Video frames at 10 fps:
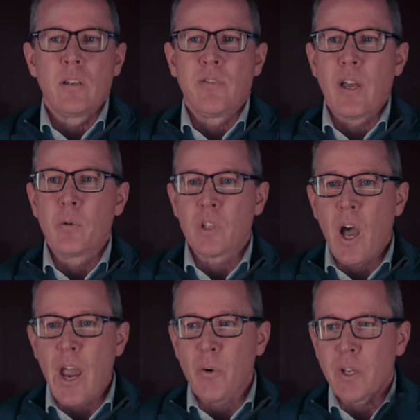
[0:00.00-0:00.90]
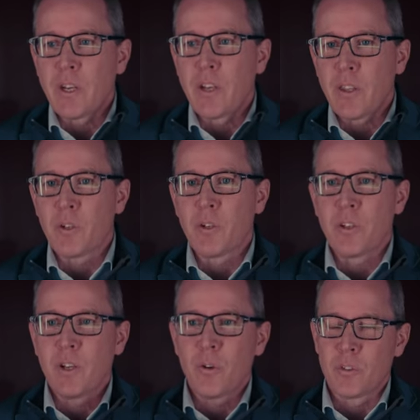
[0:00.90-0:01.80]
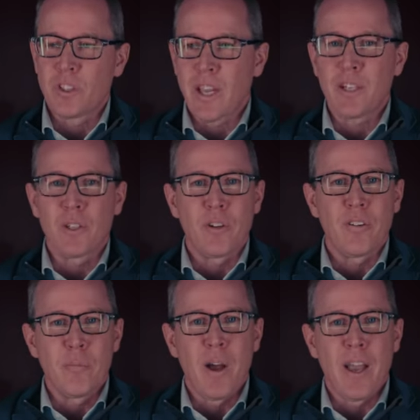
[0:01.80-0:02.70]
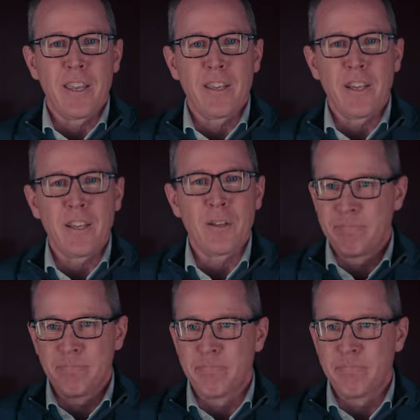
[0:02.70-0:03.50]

If I was hiring another, you know, sector of my